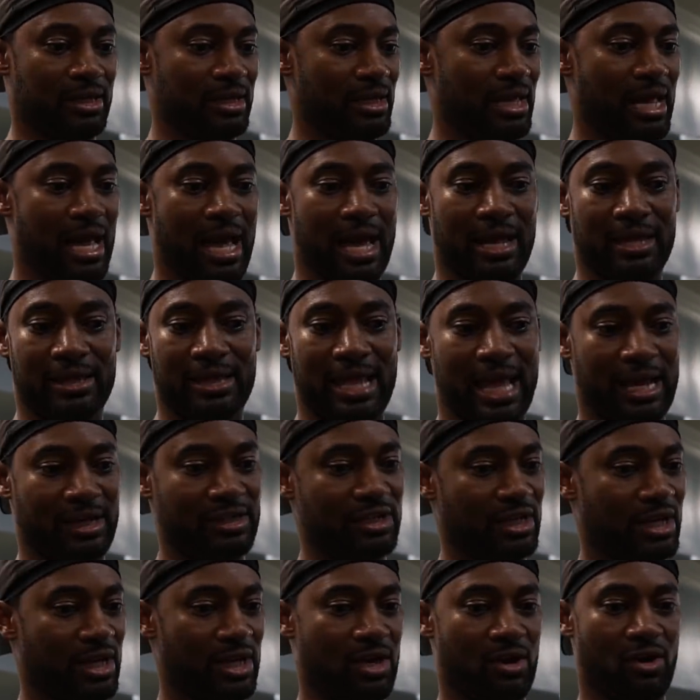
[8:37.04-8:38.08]
yeah,
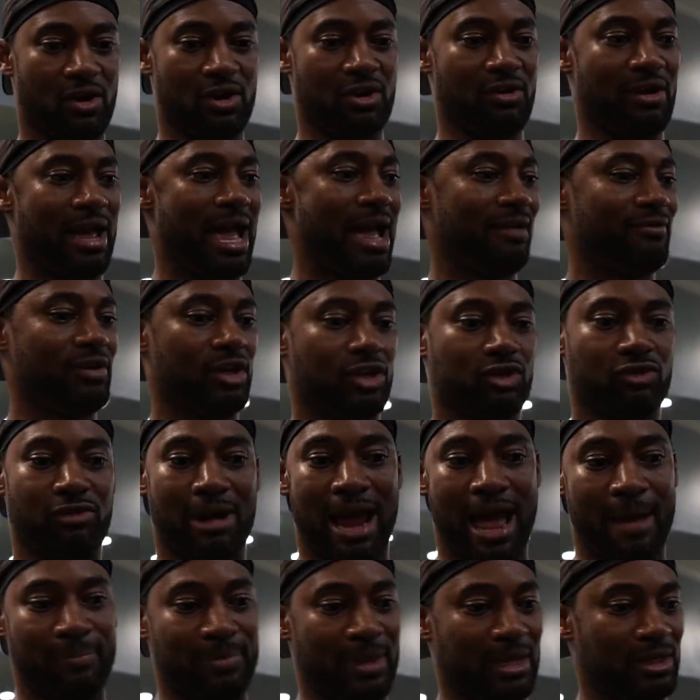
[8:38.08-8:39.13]
next thing you know, you have your
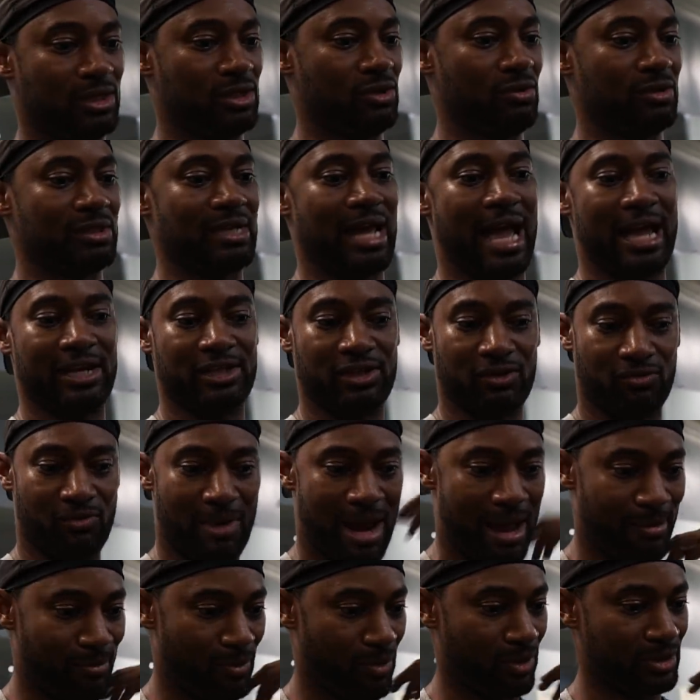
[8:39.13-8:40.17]
trap that's too tight, your
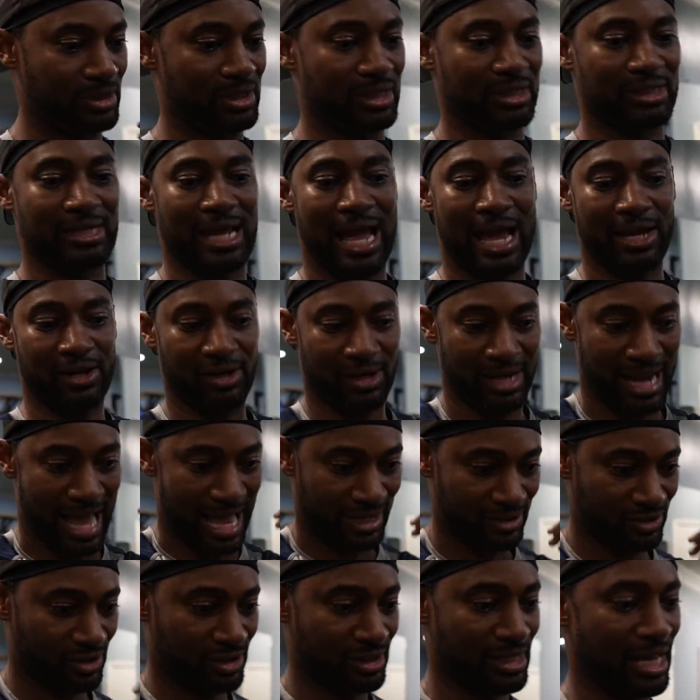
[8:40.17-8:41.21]
rhomboids is tight, your
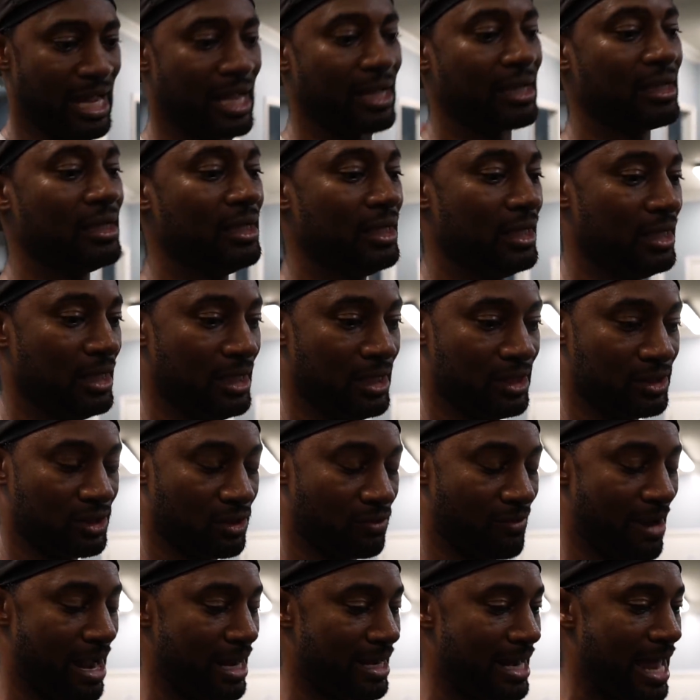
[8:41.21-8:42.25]
lats are tight.
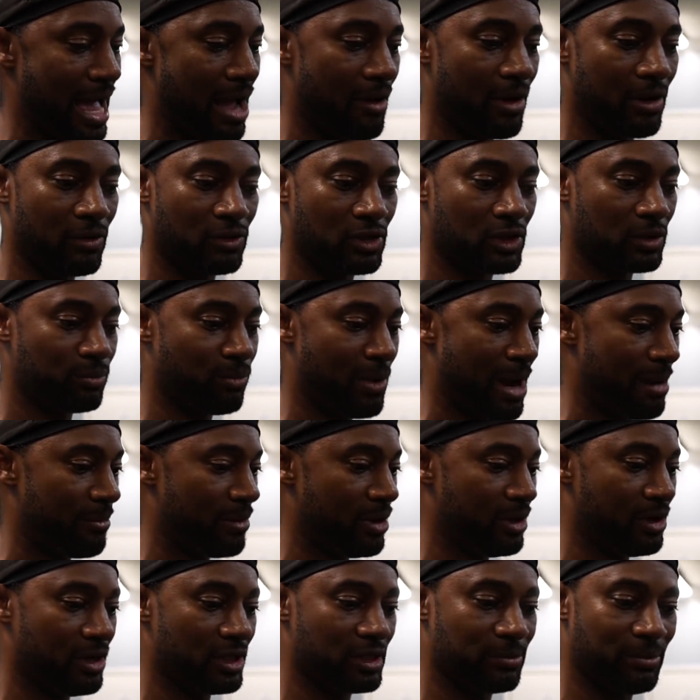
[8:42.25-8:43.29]
So right now, it was just
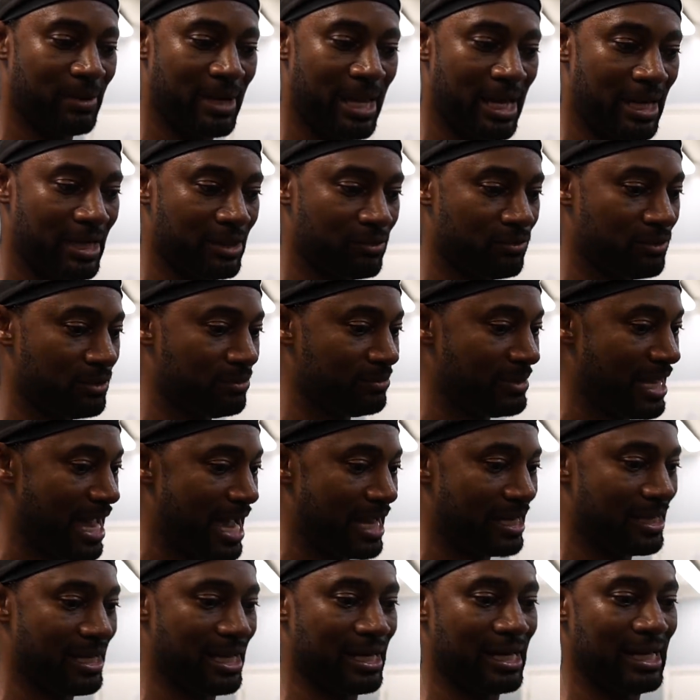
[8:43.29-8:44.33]
primarily your spinatus was
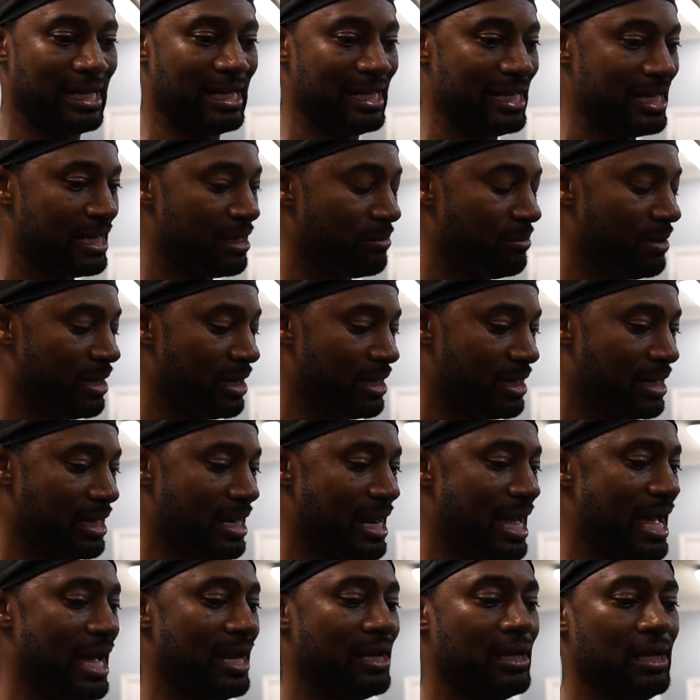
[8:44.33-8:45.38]
tight and a little bit in the
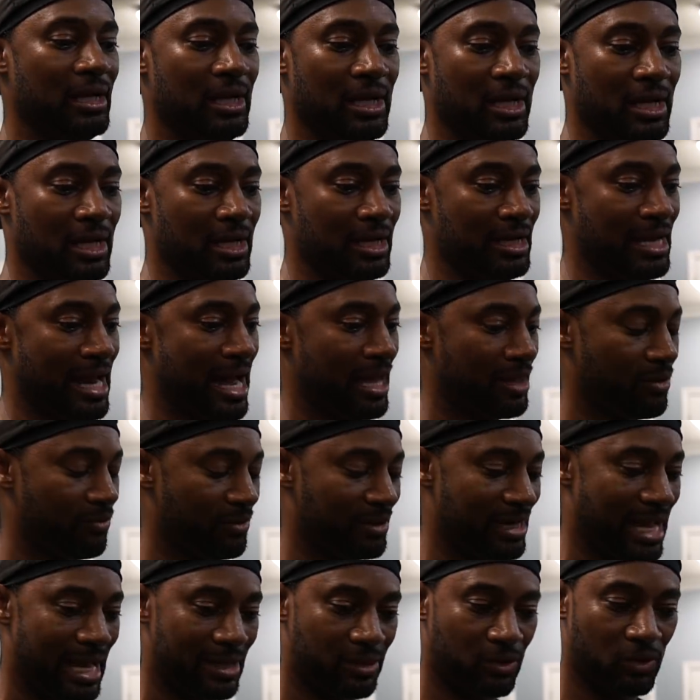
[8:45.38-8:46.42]
lat. Now that
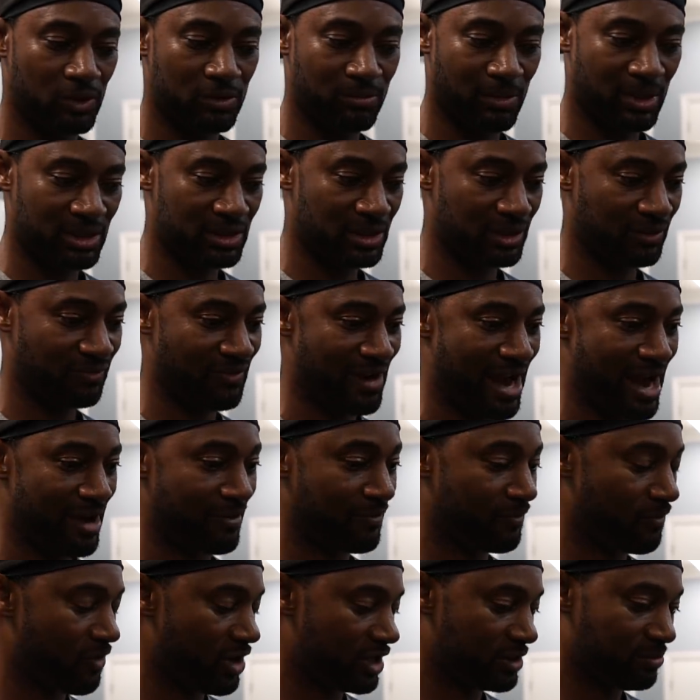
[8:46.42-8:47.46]
we got those muscles fine,
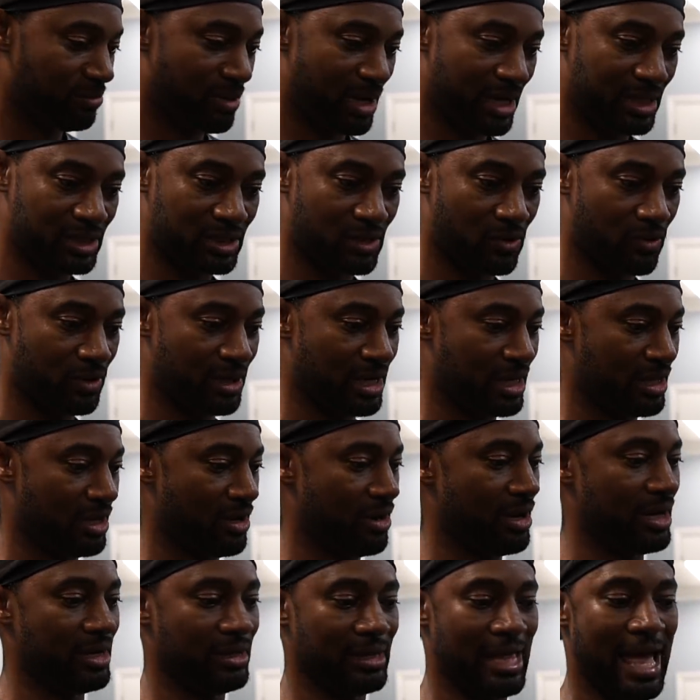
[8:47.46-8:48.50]
fresh blood is going in
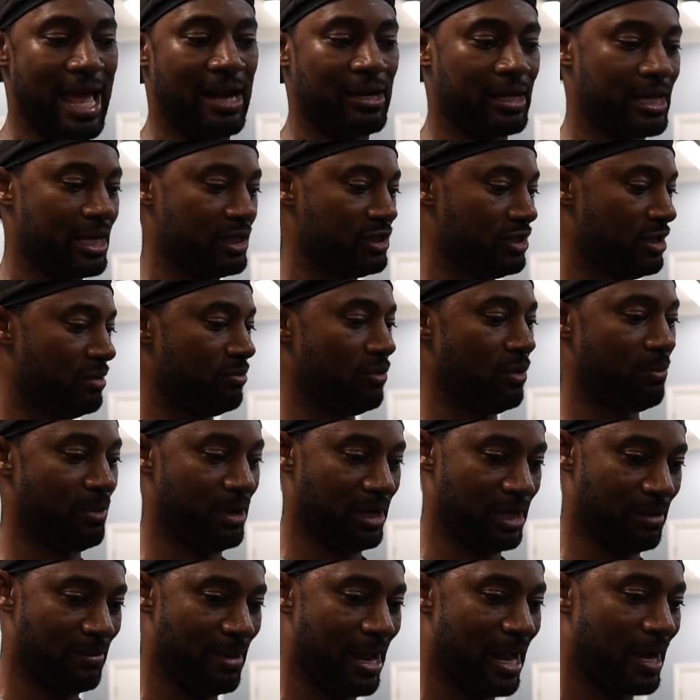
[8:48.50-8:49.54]
there, and that'll I get you the
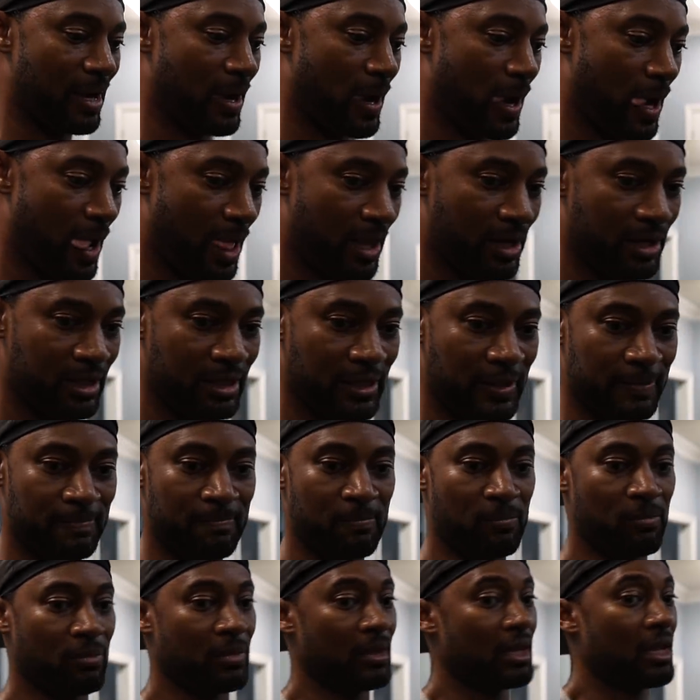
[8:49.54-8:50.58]
mobility back. so
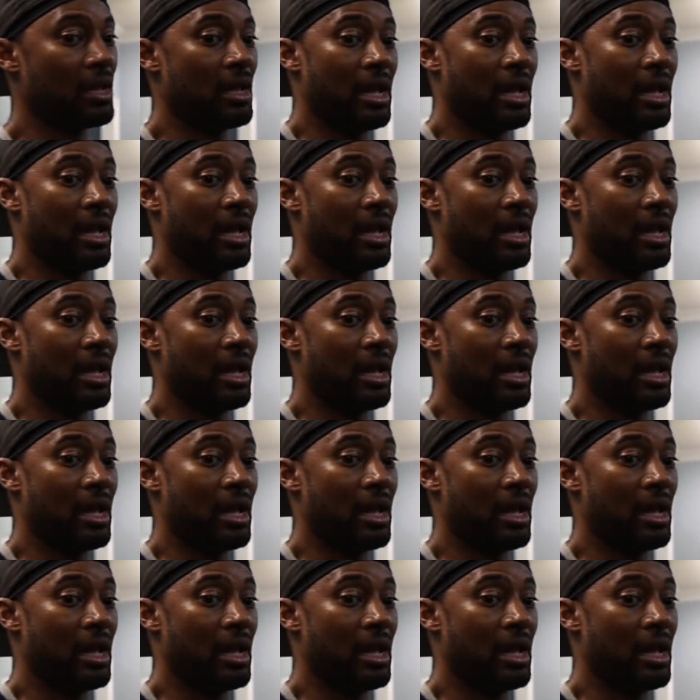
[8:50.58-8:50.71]
bad.